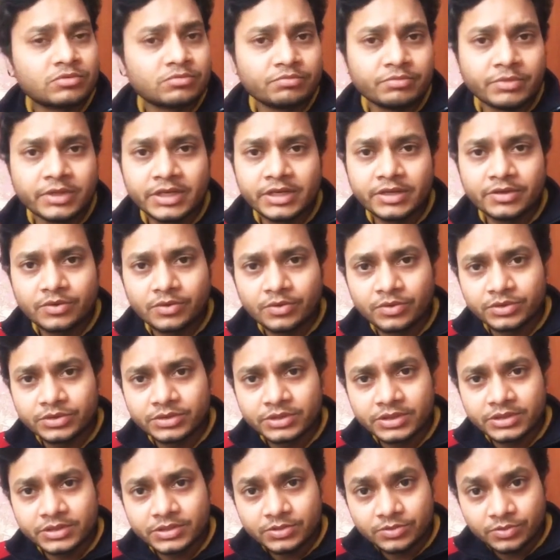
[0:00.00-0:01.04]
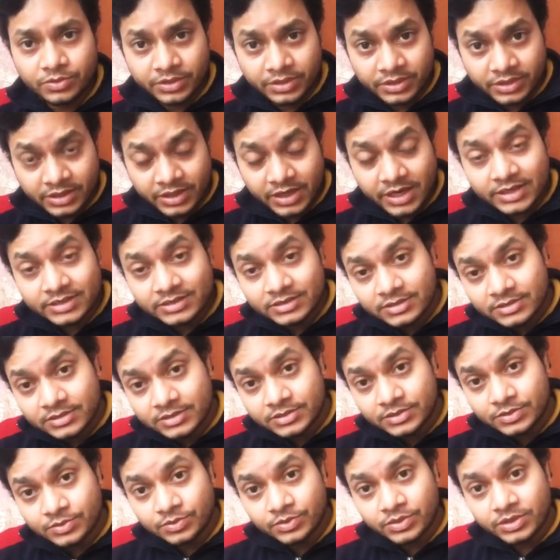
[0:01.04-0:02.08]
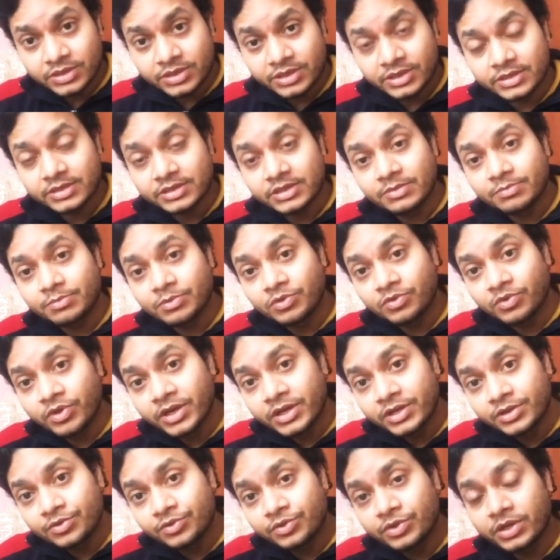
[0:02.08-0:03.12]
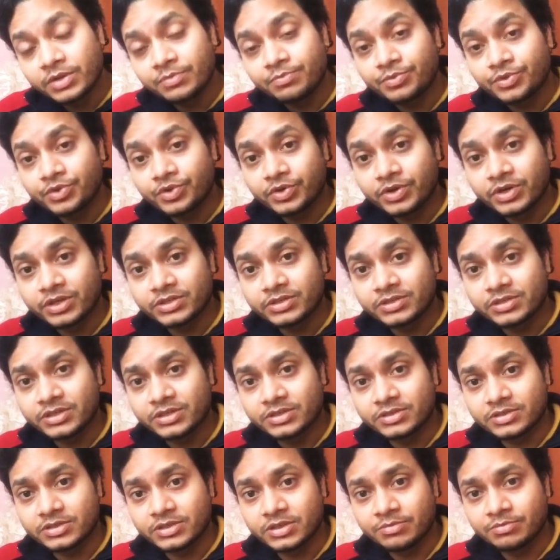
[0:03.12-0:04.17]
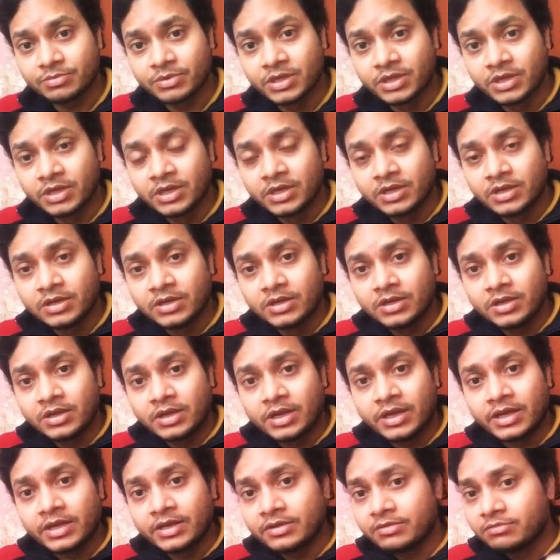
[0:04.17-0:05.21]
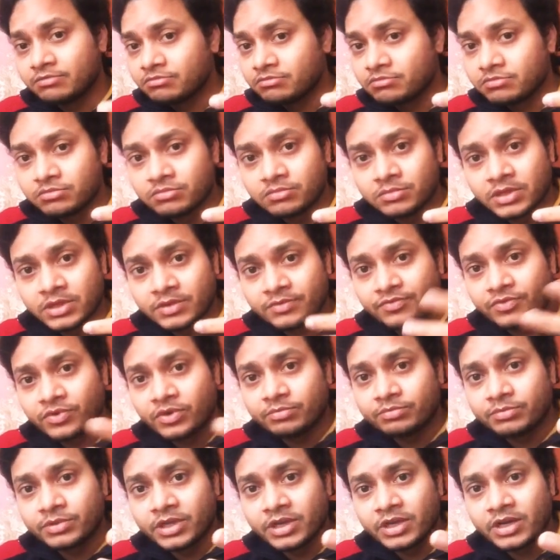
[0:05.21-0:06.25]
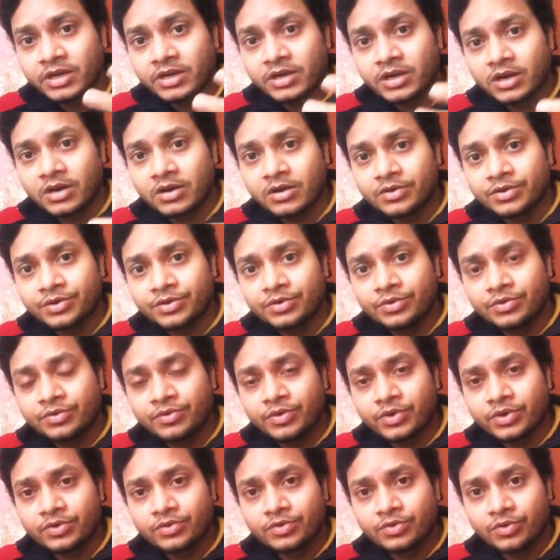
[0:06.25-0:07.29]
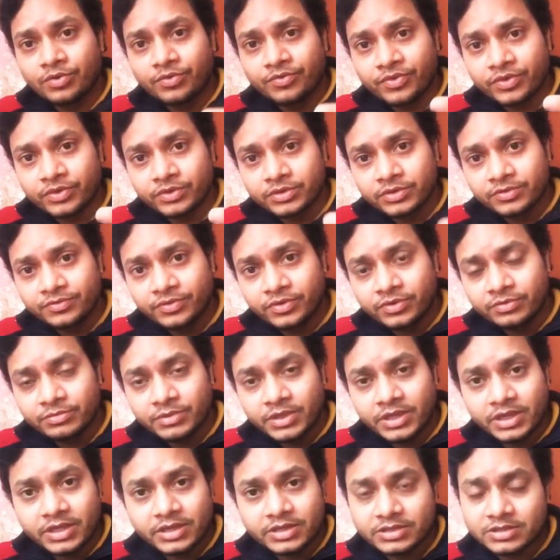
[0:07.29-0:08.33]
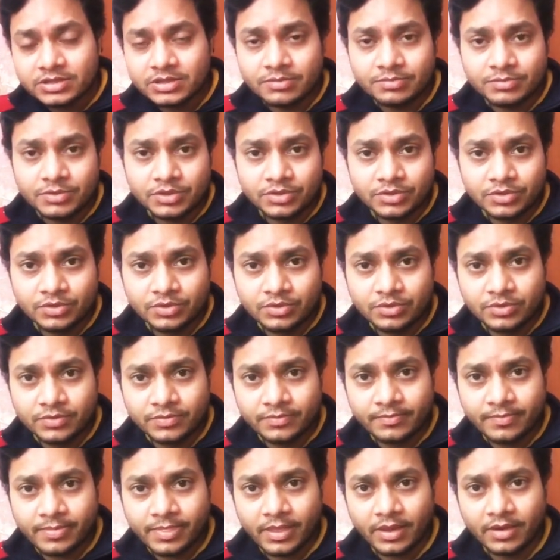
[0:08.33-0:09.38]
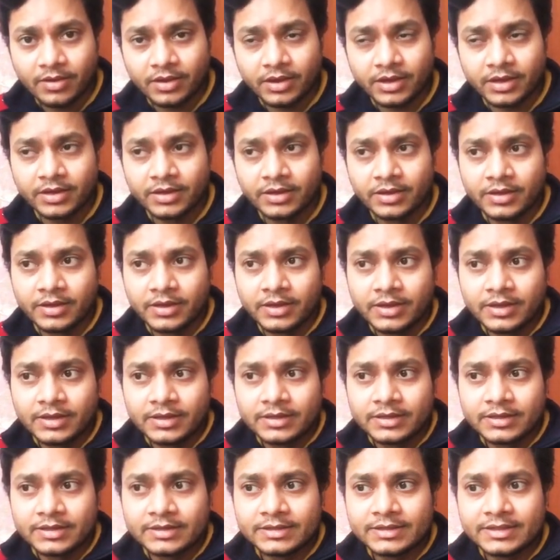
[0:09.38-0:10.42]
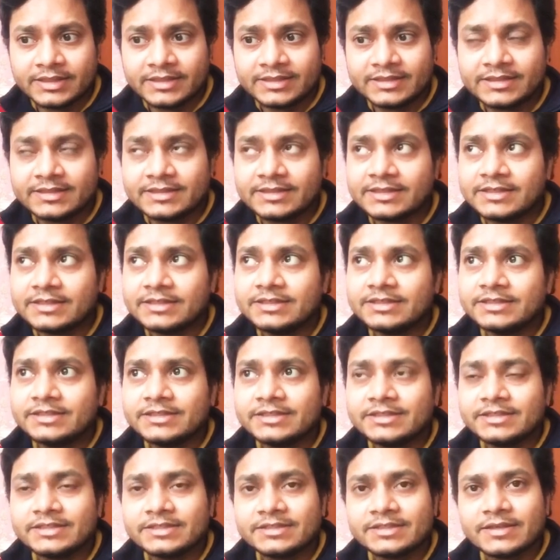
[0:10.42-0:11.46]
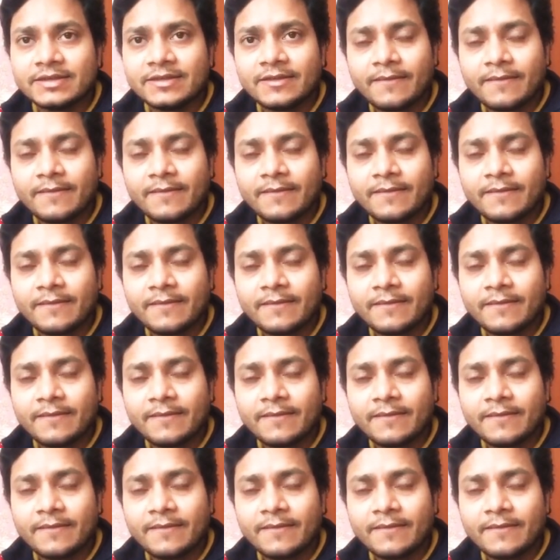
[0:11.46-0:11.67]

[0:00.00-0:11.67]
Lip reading: many courses to international students, and they provide you temporary residential, and then from there how you want to go further from there, it's up to you. Okay, then third is